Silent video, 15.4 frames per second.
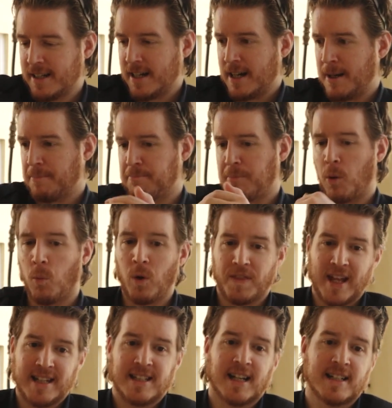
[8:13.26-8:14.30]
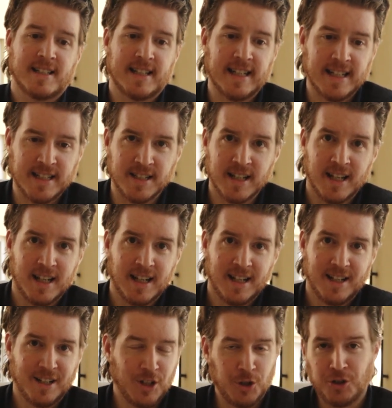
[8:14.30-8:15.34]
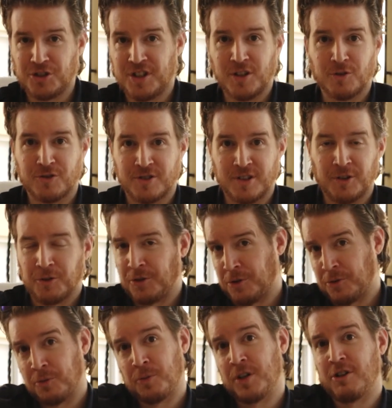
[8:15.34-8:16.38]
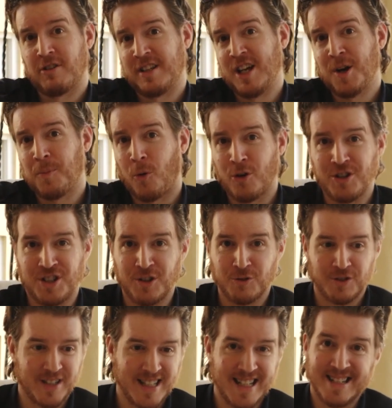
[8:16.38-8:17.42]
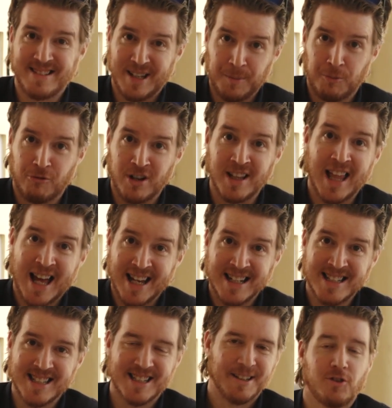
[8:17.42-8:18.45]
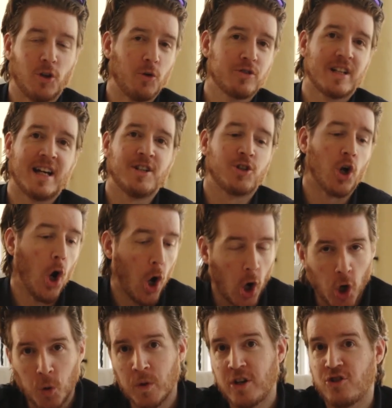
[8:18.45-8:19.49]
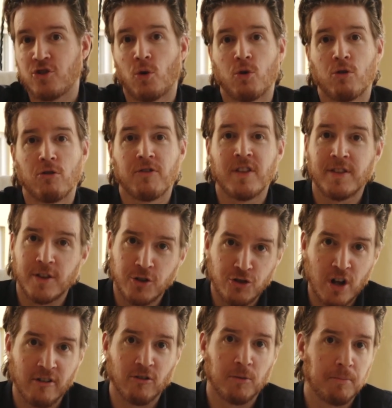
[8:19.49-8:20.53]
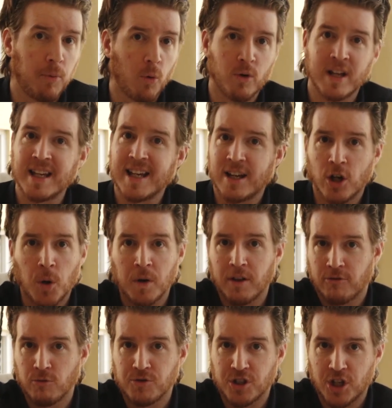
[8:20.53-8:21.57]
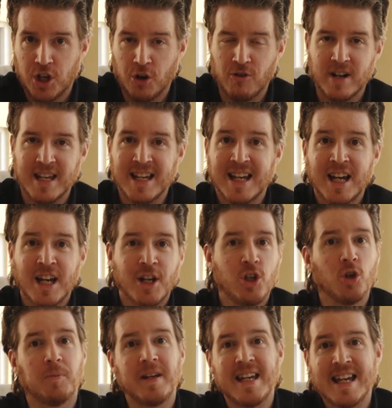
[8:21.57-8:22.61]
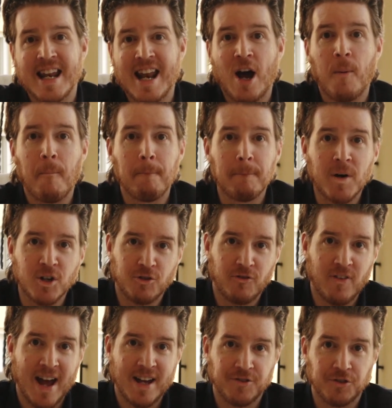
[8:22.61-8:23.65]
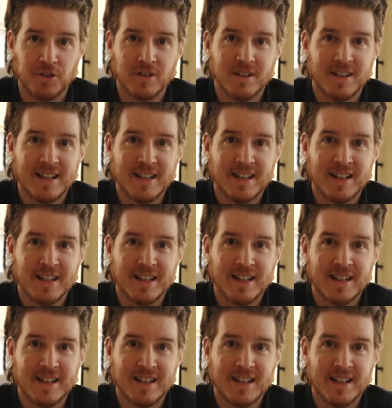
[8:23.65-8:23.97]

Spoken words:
But what that does is, you can see those, when you're at the airport, you see those TSA pre-lines. Those lines are always shorter than the general boarding going through security. You'll be in and out much faster.